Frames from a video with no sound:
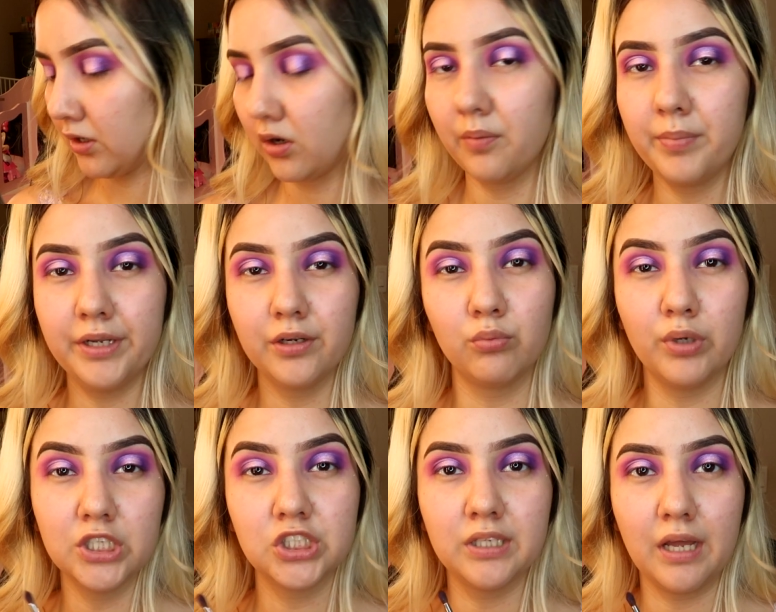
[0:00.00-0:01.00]
or be in a
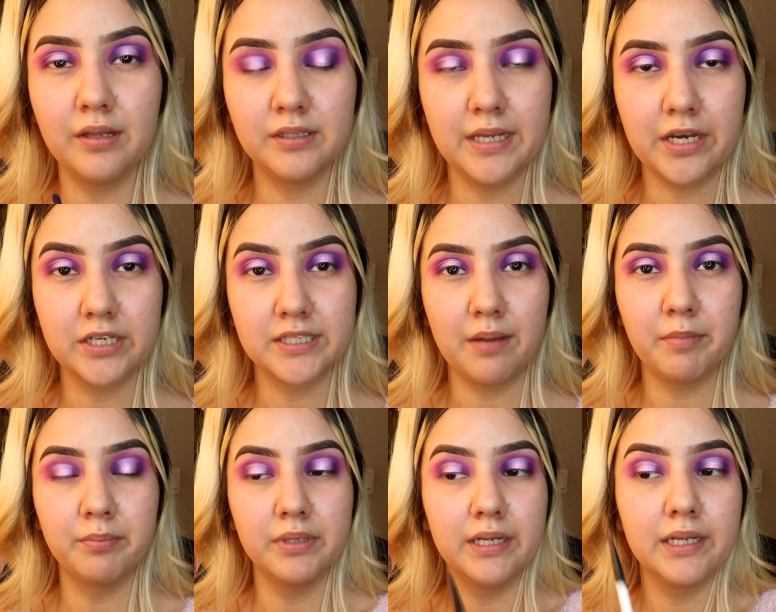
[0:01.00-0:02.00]
rush and not take your time
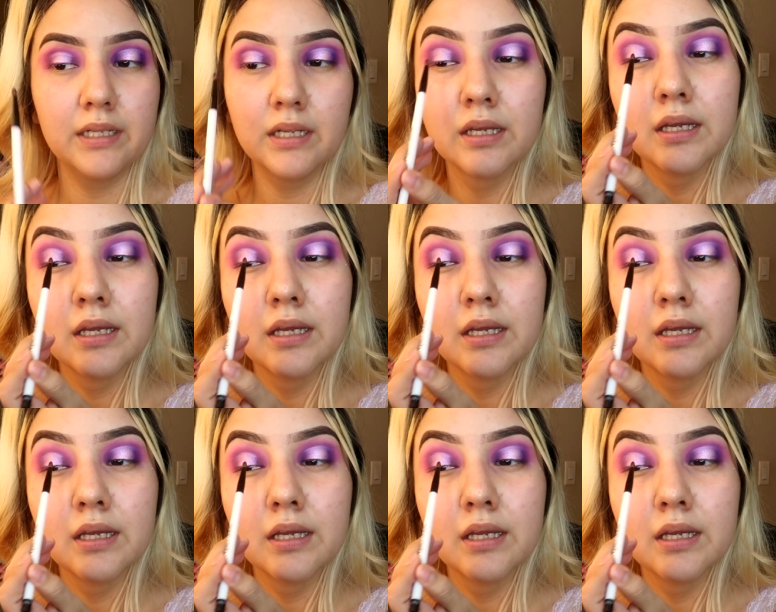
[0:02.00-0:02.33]
in blending,